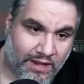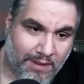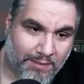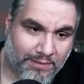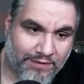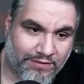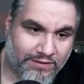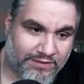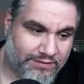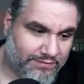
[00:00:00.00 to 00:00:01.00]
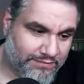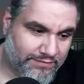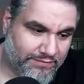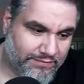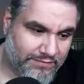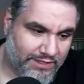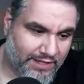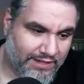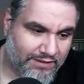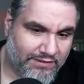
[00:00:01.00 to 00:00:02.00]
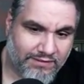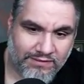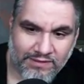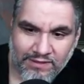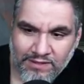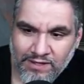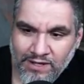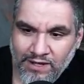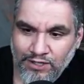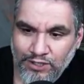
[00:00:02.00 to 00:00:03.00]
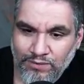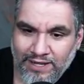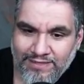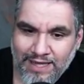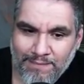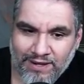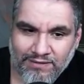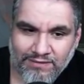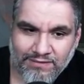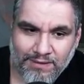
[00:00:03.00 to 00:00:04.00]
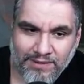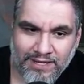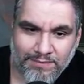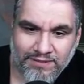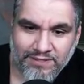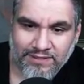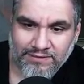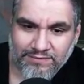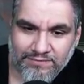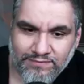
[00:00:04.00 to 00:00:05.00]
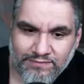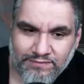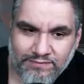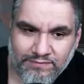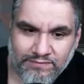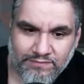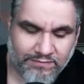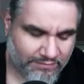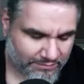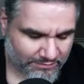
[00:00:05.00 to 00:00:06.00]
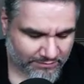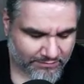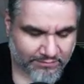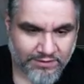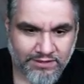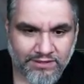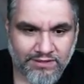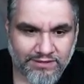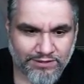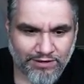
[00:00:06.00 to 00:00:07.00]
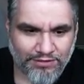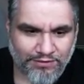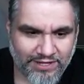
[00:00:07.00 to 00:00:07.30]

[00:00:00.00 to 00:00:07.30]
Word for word: I'm going to play first. You like it? You like that, Michael? I'm going to keep this hand. Is this round